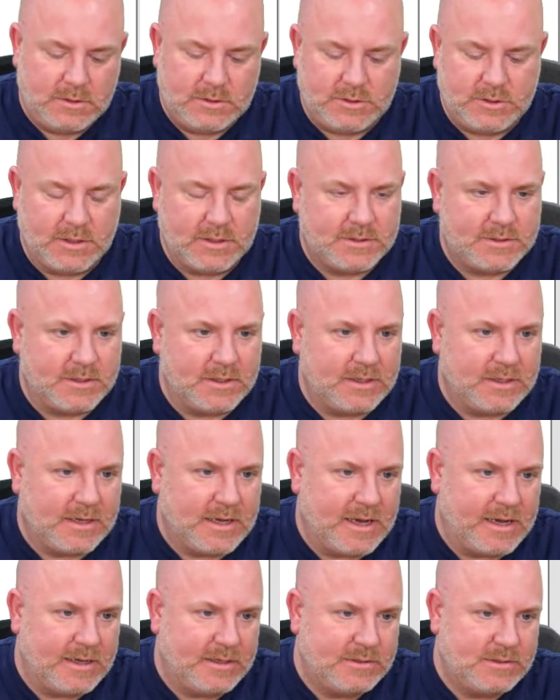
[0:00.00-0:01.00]
Just in
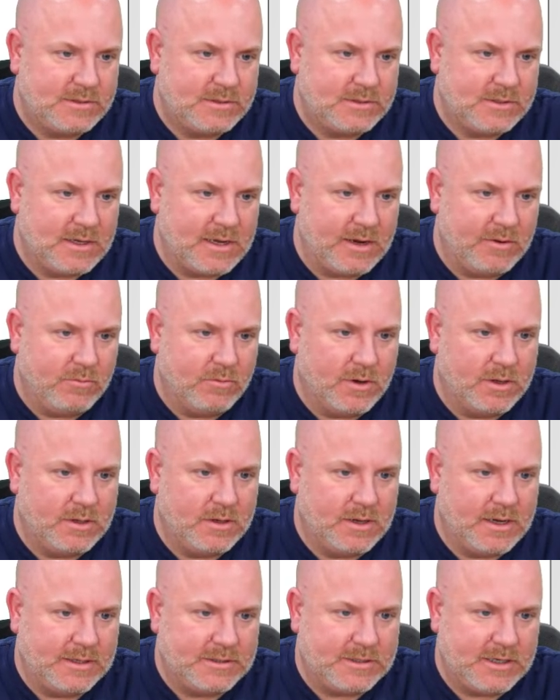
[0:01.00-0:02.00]
case
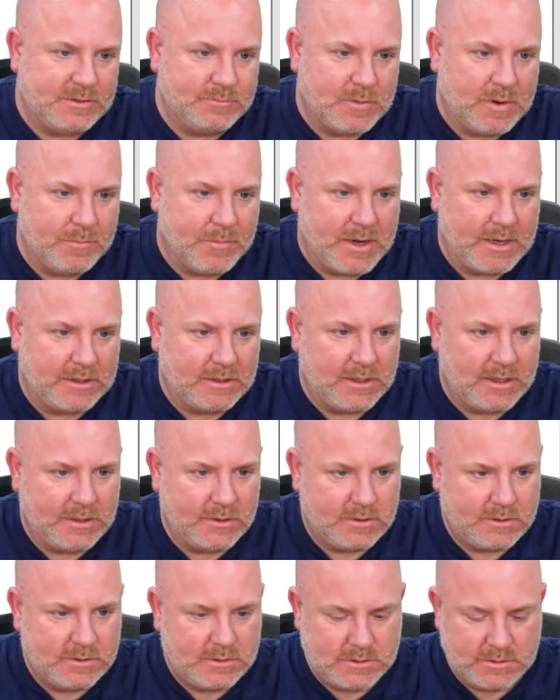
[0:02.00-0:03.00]
I change my mind
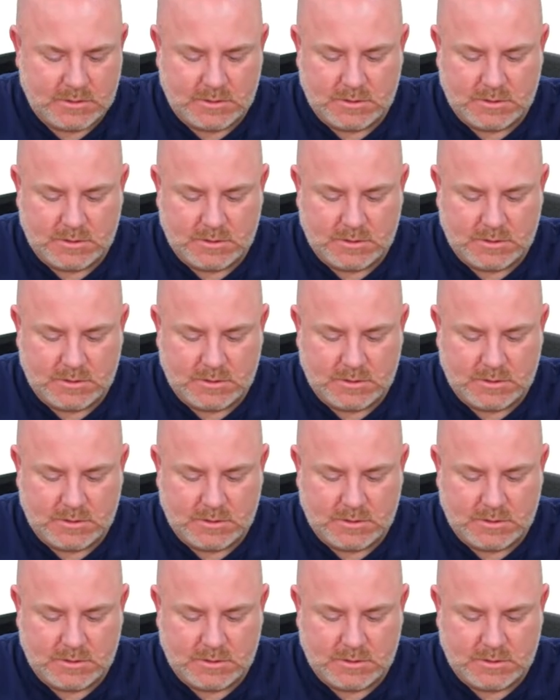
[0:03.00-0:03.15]
later.